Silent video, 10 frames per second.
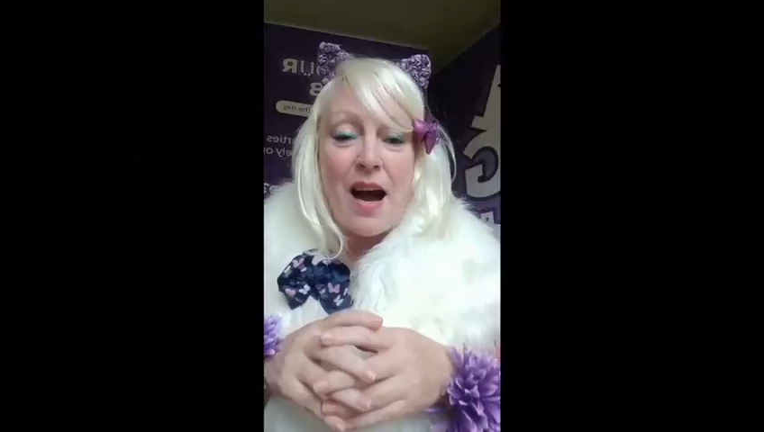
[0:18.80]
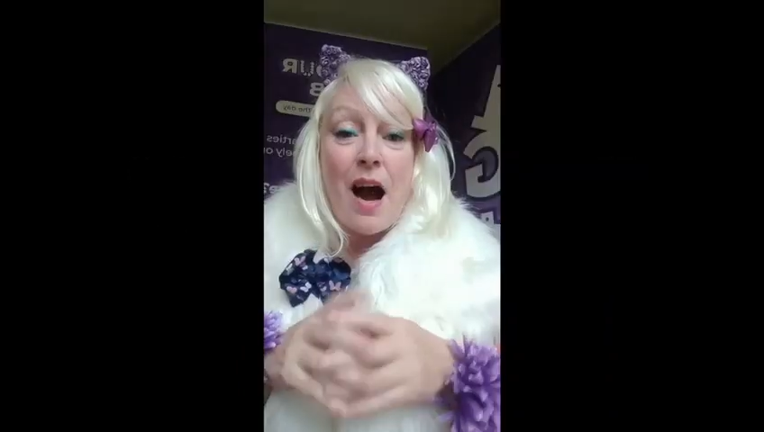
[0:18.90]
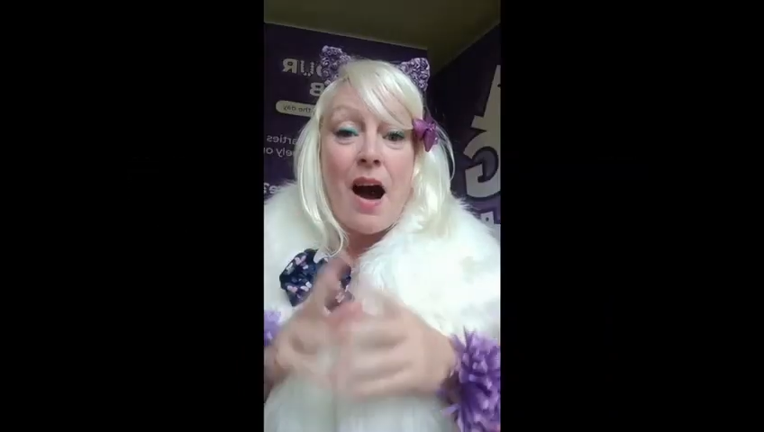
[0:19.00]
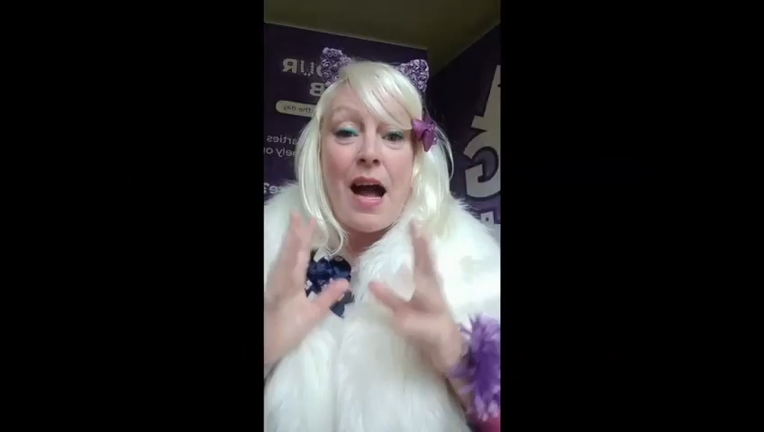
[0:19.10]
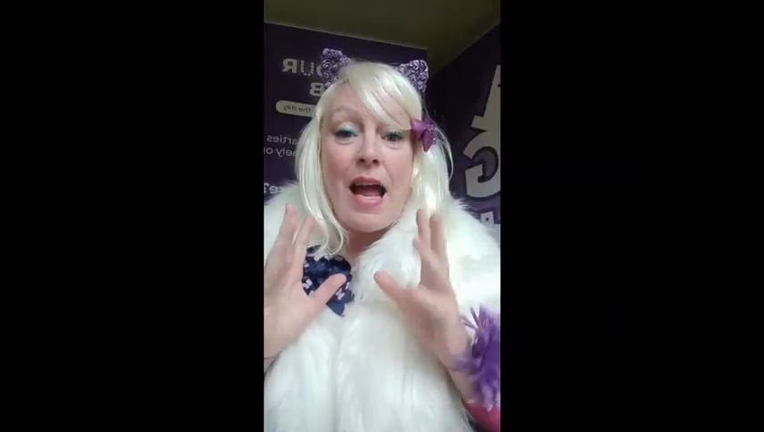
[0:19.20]

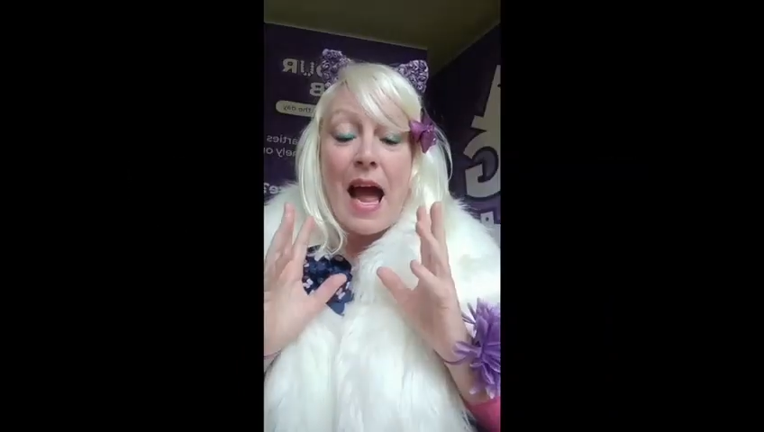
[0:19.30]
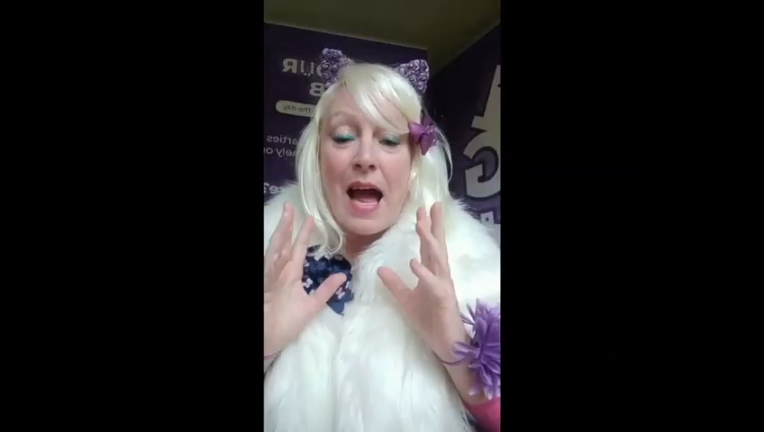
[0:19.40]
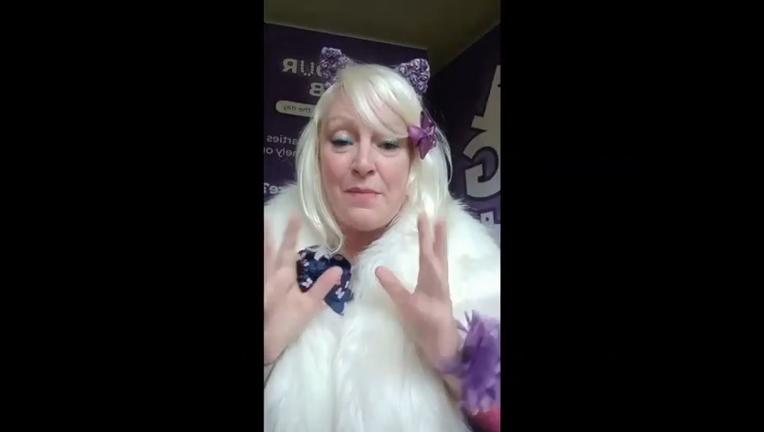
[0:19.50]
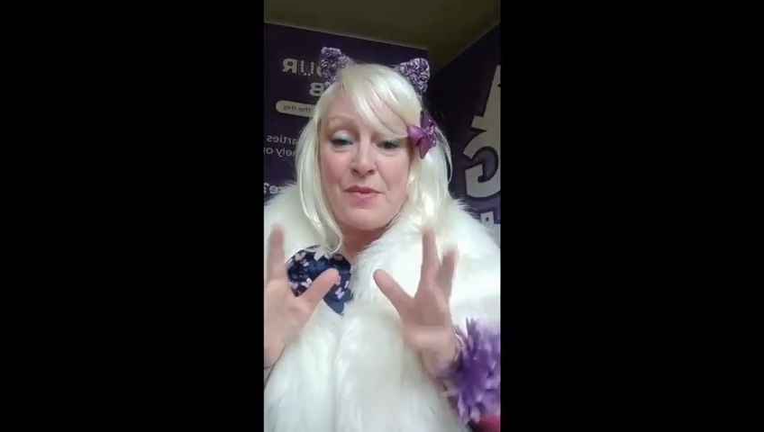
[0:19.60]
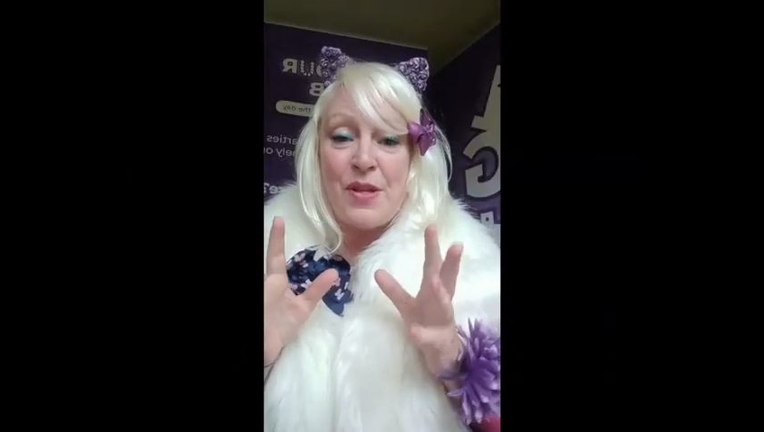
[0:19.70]
I
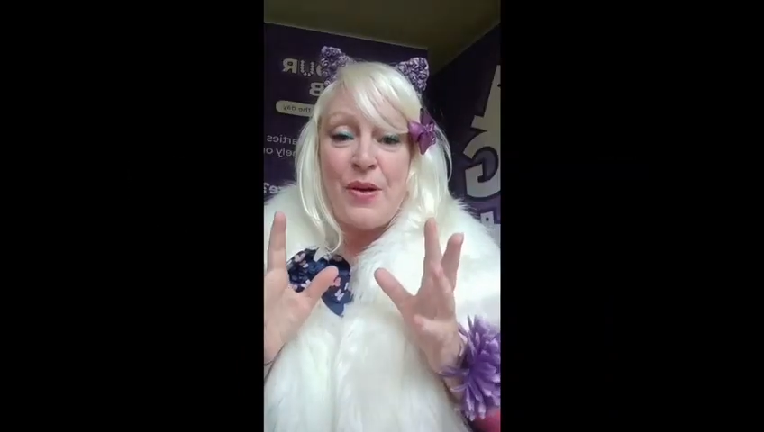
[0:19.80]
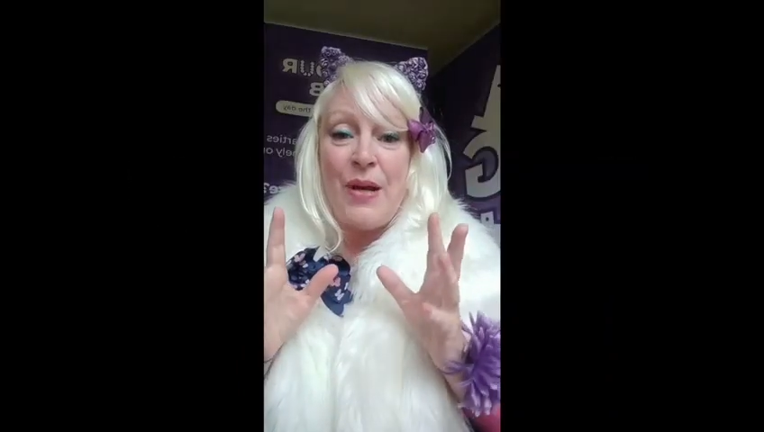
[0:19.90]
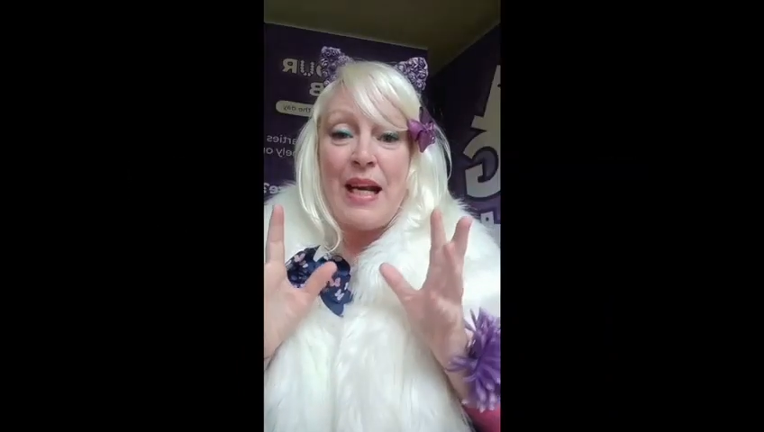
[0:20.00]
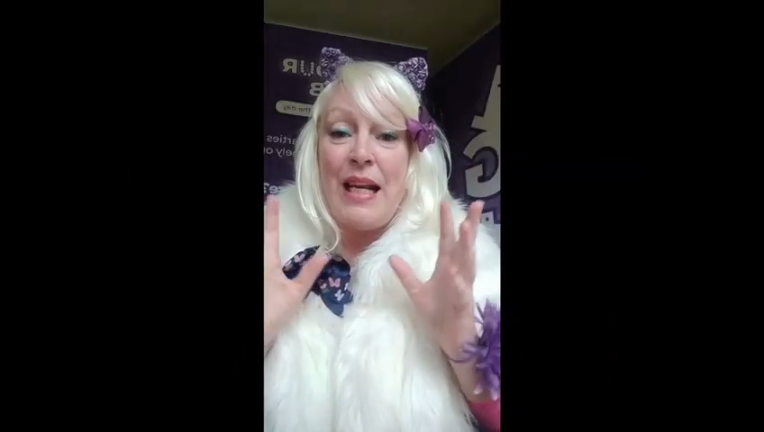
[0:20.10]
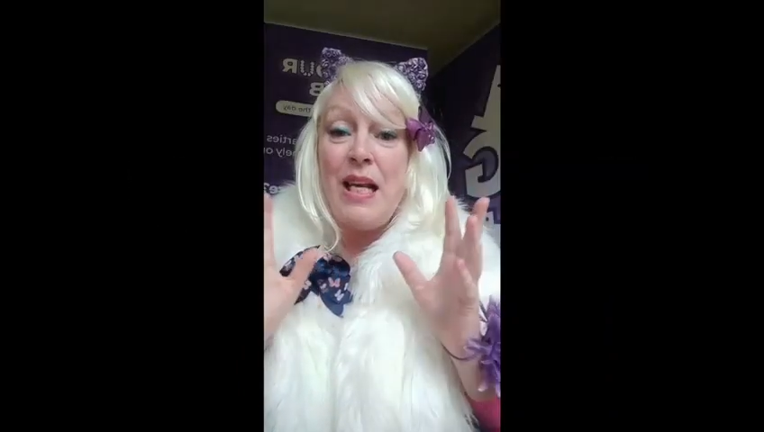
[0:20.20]

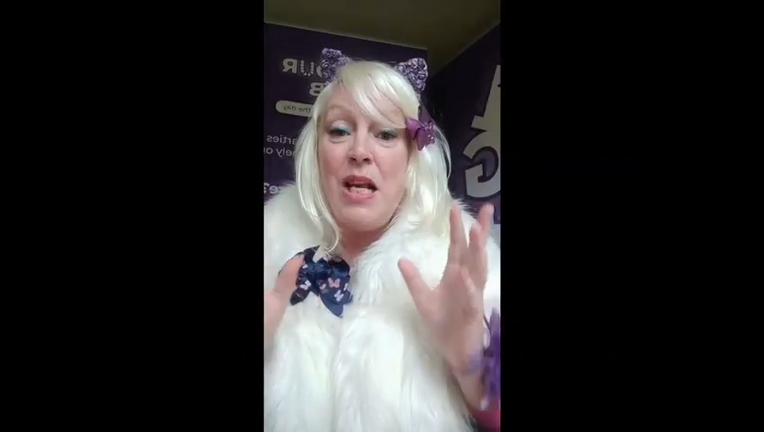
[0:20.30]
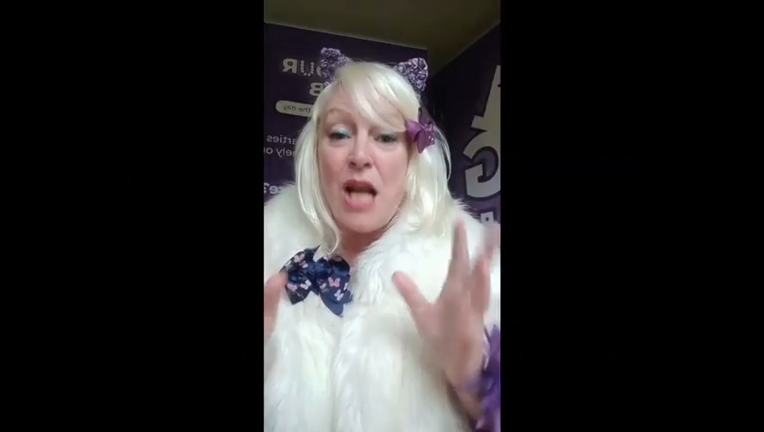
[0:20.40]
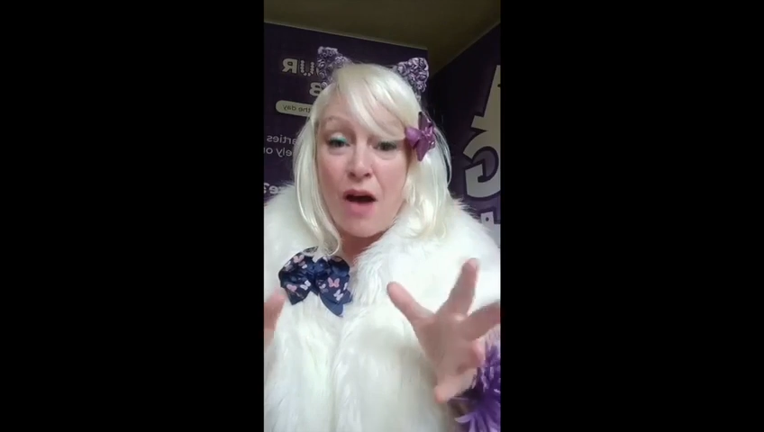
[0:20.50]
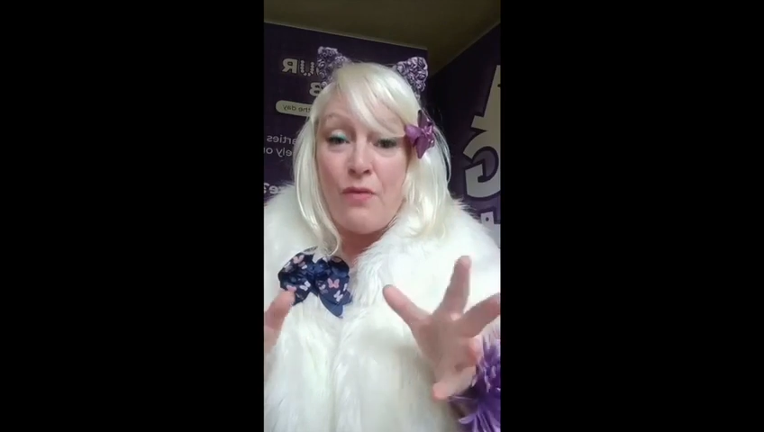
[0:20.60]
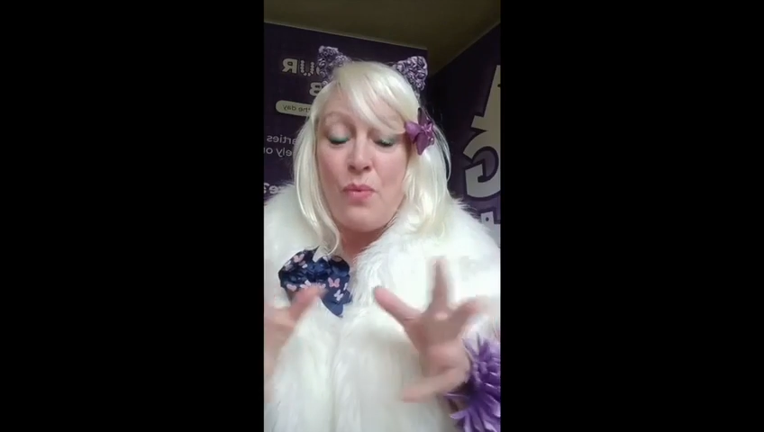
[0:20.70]
absolutely
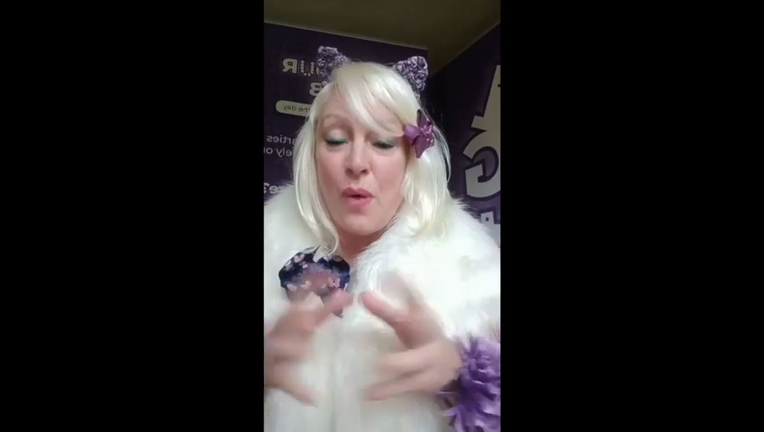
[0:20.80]
love